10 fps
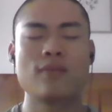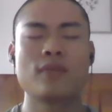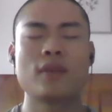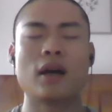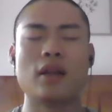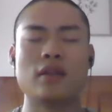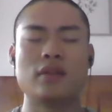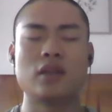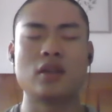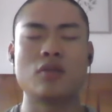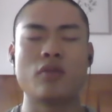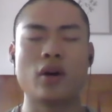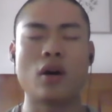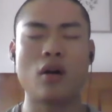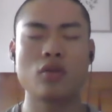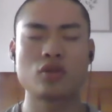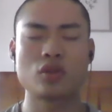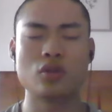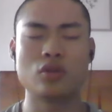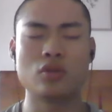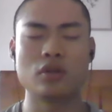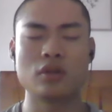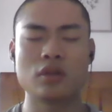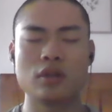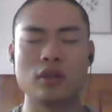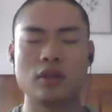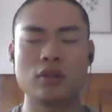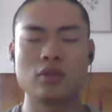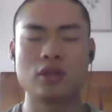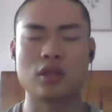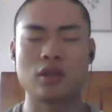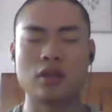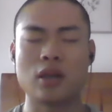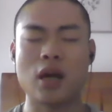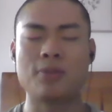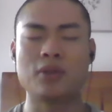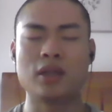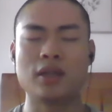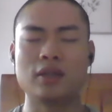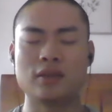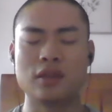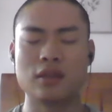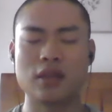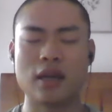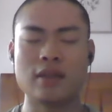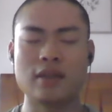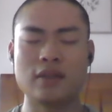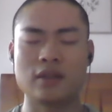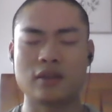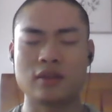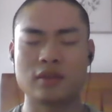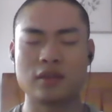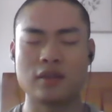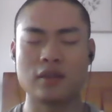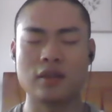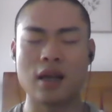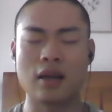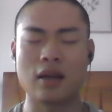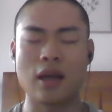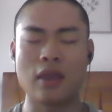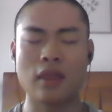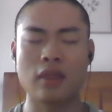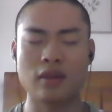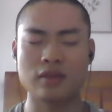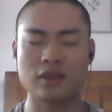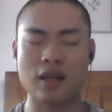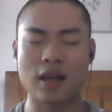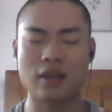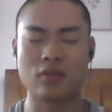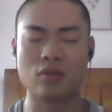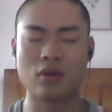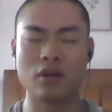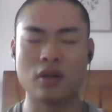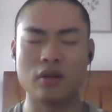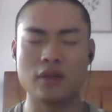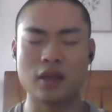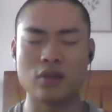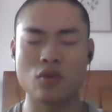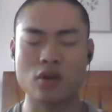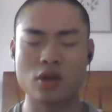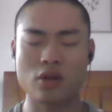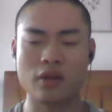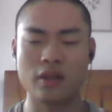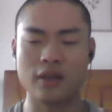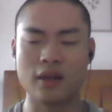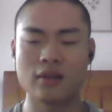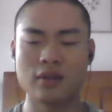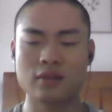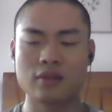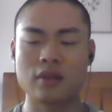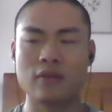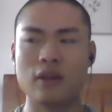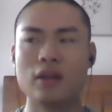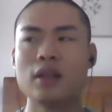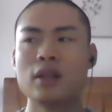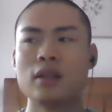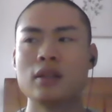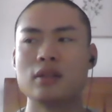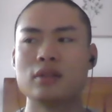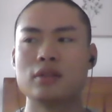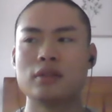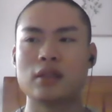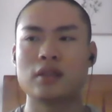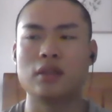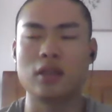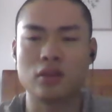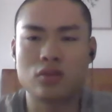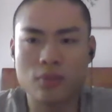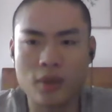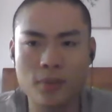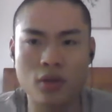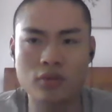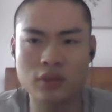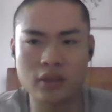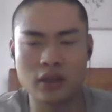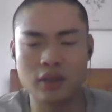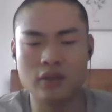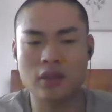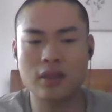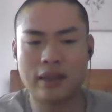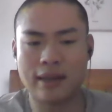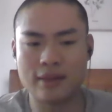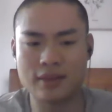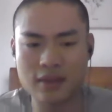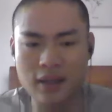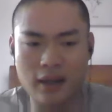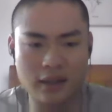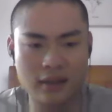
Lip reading: and it will also update the anything like that were created on the server that need to be pulled in the client side.